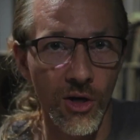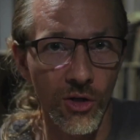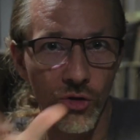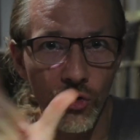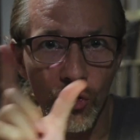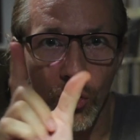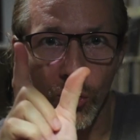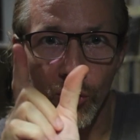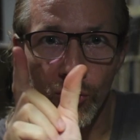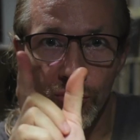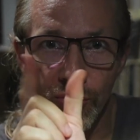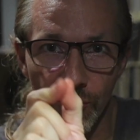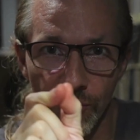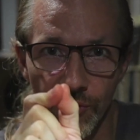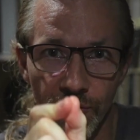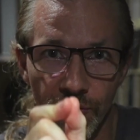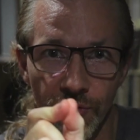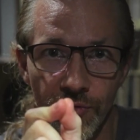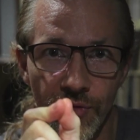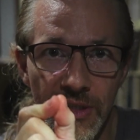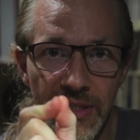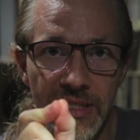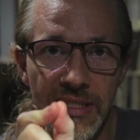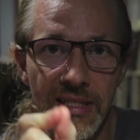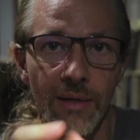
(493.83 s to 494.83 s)
Don't
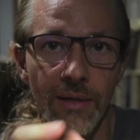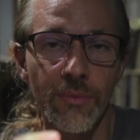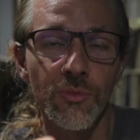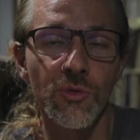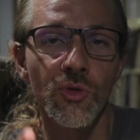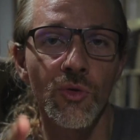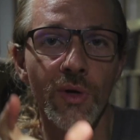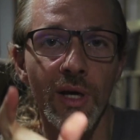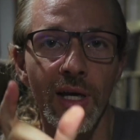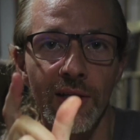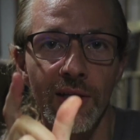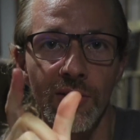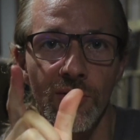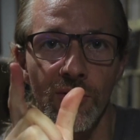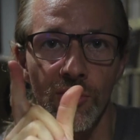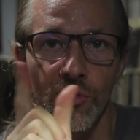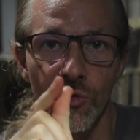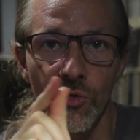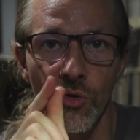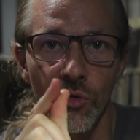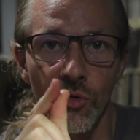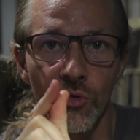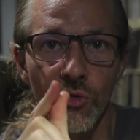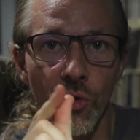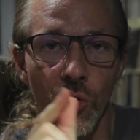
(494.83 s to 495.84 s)
twist them together,
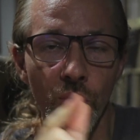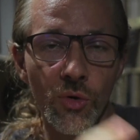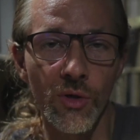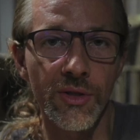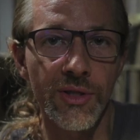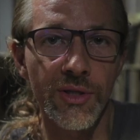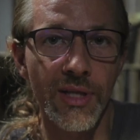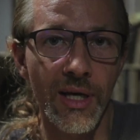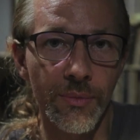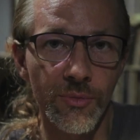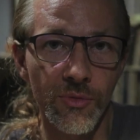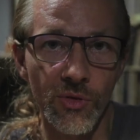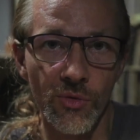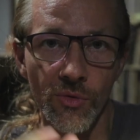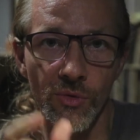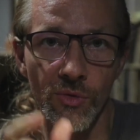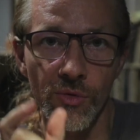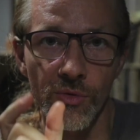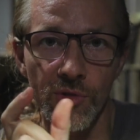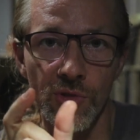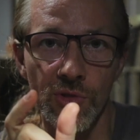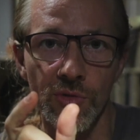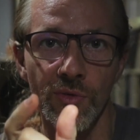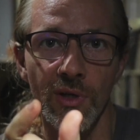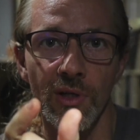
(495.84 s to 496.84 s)
don't hold them too
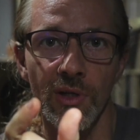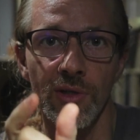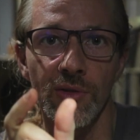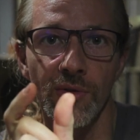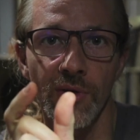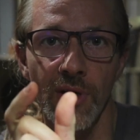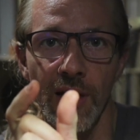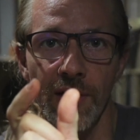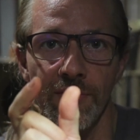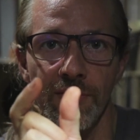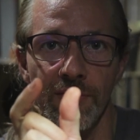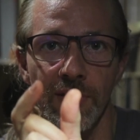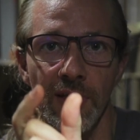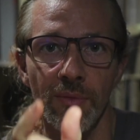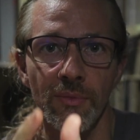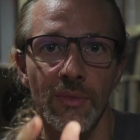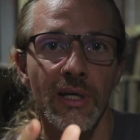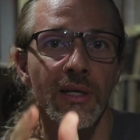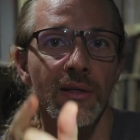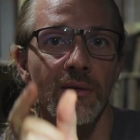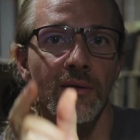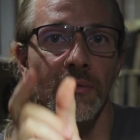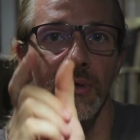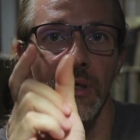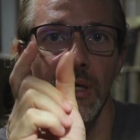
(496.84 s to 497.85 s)
close together, have them
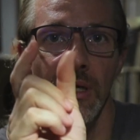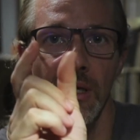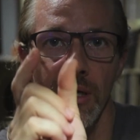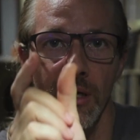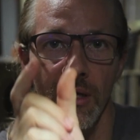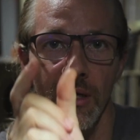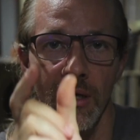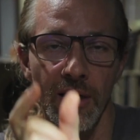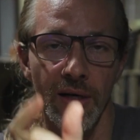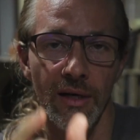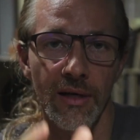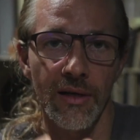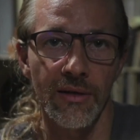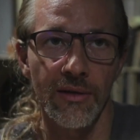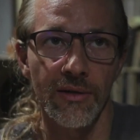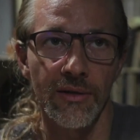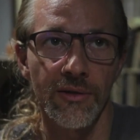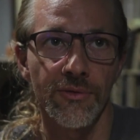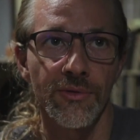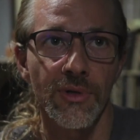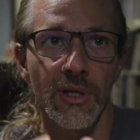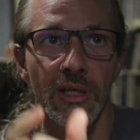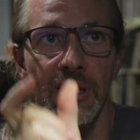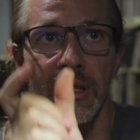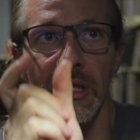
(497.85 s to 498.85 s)
like Uh,
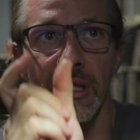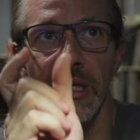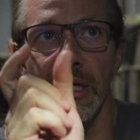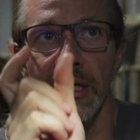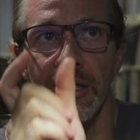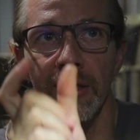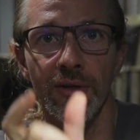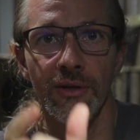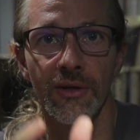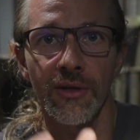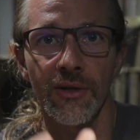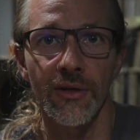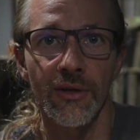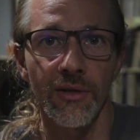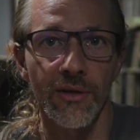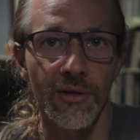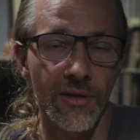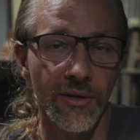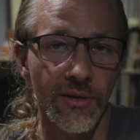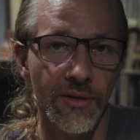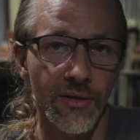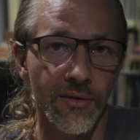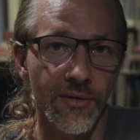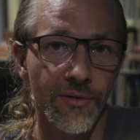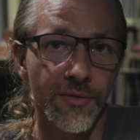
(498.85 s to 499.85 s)
run like
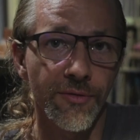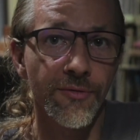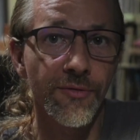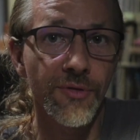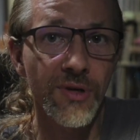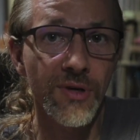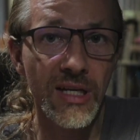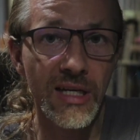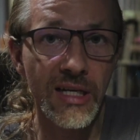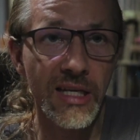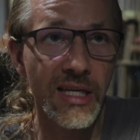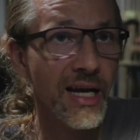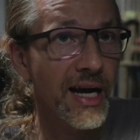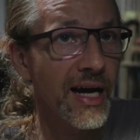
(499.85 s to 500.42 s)
uh, freely.